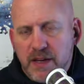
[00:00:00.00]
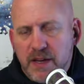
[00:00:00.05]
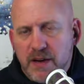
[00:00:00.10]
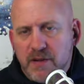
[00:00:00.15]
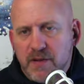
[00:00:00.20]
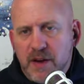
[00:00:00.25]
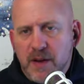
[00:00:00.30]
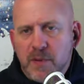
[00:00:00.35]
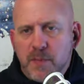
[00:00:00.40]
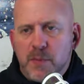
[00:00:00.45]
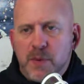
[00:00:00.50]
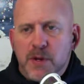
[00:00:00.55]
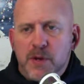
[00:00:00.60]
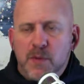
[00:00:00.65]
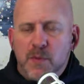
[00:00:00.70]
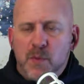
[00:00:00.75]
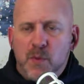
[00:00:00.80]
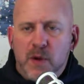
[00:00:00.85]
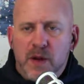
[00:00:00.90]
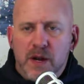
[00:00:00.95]
Right. But
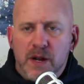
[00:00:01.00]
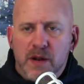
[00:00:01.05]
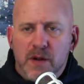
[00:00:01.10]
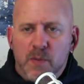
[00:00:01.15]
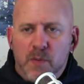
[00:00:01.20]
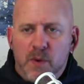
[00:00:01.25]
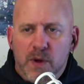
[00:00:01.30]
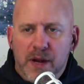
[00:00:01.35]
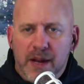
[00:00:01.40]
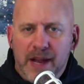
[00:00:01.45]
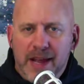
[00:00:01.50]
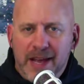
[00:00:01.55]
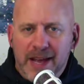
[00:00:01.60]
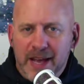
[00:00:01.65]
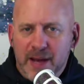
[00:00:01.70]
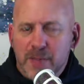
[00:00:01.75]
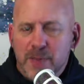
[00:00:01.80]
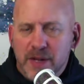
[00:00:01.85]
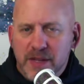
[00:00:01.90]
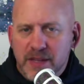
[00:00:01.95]
what
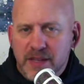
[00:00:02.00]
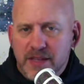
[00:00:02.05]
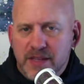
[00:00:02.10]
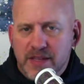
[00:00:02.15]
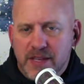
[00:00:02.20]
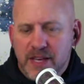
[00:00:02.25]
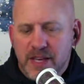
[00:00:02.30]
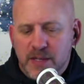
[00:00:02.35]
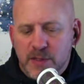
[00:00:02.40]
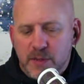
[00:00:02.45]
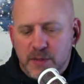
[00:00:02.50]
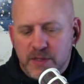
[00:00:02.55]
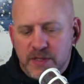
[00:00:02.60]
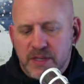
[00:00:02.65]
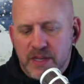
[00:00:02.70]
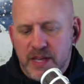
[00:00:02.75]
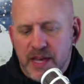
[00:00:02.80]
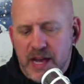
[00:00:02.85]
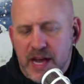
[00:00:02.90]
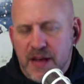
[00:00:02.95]
happened in this case was
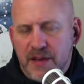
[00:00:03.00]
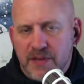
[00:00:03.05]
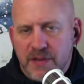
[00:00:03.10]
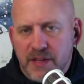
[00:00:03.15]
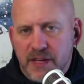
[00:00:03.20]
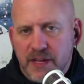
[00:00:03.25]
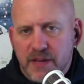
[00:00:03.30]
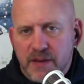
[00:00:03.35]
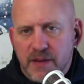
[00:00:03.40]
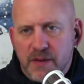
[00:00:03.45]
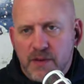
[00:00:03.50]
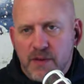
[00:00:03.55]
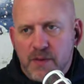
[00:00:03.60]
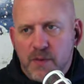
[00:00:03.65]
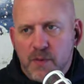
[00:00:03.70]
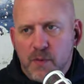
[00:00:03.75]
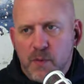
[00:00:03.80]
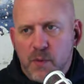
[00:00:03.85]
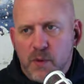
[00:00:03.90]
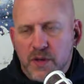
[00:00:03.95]
the athlete
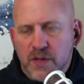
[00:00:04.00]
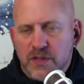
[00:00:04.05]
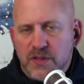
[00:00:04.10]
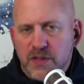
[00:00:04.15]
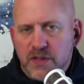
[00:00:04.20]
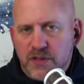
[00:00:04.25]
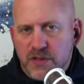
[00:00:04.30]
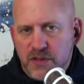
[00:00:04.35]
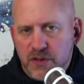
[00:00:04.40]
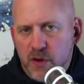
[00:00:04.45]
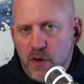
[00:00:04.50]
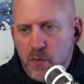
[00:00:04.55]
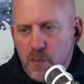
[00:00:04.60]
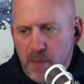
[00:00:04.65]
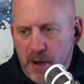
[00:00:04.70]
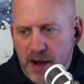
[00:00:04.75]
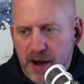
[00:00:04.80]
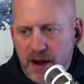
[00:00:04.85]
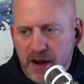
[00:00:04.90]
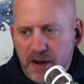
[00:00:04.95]
was so
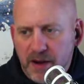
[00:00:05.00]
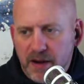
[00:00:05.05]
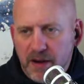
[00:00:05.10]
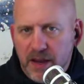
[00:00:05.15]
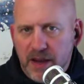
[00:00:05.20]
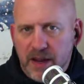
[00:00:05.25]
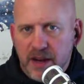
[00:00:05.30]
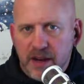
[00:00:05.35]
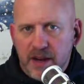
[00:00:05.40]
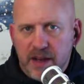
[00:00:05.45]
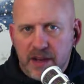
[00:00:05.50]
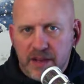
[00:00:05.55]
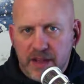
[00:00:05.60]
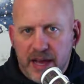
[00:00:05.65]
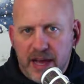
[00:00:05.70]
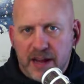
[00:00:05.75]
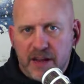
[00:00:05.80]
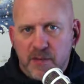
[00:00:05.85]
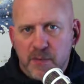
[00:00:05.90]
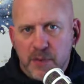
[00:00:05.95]
mired in a
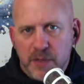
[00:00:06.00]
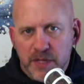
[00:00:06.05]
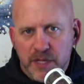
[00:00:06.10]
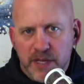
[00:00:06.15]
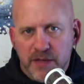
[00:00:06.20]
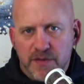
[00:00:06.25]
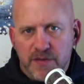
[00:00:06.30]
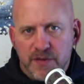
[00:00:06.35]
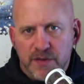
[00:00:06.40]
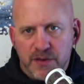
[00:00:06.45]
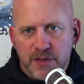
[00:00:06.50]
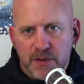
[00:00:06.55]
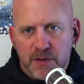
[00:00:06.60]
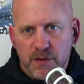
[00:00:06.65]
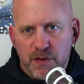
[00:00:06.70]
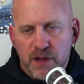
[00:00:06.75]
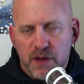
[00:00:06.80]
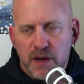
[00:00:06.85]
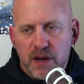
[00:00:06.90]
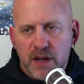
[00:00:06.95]
lack of belief for so
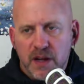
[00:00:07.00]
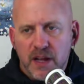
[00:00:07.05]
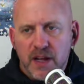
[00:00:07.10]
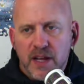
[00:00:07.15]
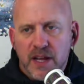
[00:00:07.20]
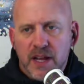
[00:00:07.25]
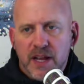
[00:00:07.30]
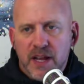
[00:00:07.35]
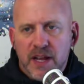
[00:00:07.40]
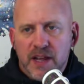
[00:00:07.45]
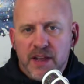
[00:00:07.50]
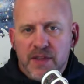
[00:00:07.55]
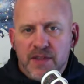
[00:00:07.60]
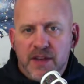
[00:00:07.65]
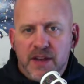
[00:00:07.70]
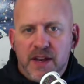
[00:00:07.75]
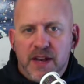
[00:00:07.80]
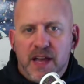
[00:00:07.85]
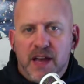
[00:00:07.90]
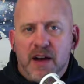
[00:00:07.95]
long
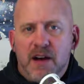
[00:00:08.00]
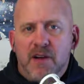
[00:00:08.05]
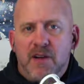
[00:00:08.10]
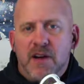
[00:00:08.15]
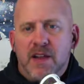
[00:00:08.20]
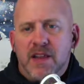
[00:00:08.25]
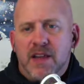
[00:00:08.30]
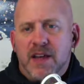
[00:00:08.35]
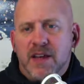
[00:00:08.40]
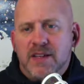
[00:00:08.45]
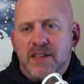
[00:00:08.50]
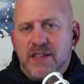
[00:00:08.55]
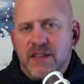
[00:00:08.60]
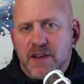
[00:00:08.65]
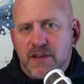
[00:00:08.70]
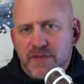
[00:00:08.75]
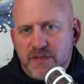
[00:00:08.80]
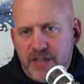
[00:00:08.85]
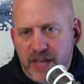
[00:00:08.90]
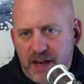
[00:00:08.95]
that now a lot of
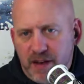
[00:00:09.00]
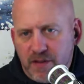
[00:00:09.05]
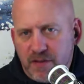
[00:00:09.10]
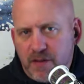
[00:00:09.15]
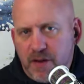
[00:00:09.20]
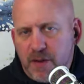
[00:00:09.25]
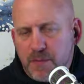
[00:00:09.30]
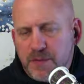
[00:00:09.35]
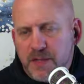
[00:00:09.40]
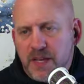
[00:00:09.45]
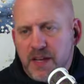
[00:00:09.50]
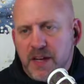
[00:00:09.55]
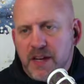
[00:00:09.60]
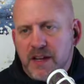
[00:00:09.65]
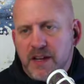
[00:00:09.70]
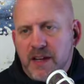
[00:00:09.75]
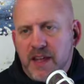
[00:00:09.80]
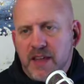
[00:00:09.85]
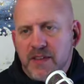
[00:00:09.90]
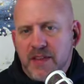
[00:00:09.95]
self-doubt crept in,
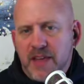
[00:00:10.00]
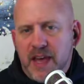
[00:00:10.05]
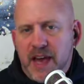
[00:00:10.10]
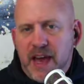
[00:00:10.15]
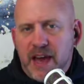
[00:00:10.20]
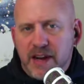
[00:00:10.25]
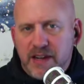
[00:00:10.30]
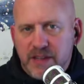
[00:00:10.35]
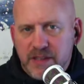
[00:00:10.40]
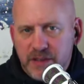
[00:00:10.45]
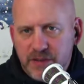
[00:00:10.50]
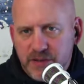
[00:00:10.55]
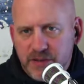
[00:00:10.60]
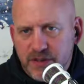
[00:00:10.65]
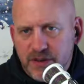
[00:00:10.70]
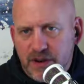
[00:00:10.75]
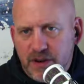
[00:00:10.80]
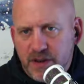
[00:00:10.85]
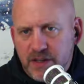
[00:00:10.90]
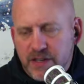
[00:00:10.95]
and the attitude
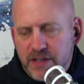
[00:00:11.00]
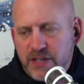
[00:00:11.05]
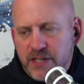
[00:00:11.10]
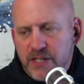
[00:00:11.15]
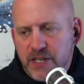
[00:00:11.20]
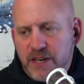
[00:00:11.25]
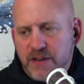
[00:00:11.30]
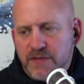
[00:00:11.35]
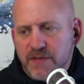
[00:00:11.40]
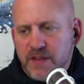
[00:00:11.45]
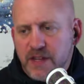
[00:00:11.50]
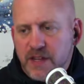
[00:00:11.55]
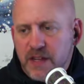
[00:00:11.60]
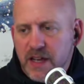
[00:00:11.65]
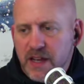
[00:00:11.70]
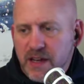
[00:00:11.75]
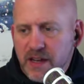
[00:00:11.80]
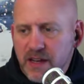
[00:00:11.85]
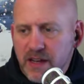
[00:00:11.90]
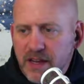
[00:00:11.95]
started to shift,
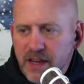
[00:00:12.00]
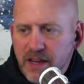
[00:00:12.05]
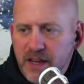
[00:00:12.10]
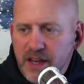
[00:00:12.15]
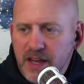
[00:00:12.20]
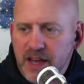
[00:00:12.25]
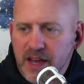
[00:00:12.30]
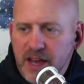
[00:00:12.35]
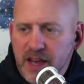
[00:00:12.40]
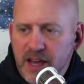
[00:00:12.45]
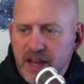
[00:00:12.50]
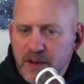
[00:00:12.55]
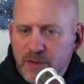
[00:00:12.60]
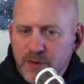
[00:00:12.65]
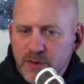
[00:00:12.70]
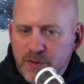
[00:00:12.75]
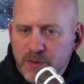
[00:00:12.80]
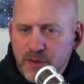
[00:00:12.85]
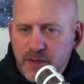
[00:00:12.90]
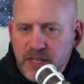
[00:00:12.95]
and And it
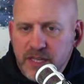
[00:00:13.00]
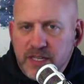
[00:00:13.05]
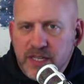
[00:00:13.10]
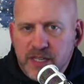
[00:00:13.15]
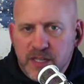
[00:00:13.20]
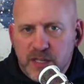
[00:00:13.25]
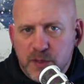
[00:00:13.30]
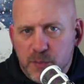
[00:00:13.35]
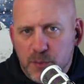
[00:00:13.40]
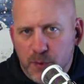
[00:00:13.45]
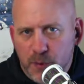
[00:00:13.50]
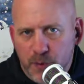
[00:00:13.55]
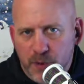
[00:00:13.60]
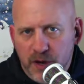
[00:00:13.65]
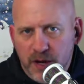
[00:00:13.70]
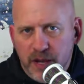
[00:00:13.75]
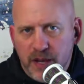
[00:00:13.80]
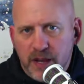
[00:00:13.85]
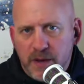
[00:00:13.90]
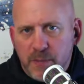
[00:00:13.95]
was really
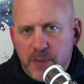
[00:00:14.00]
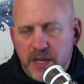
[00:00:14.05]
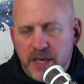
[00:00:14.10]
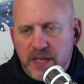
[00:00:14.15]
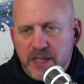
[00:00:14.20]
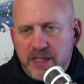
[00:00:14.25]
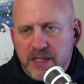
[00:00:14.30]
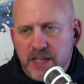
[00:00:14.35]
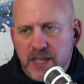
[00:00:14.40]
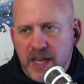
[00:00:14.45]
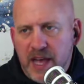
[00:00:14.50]
disappointing because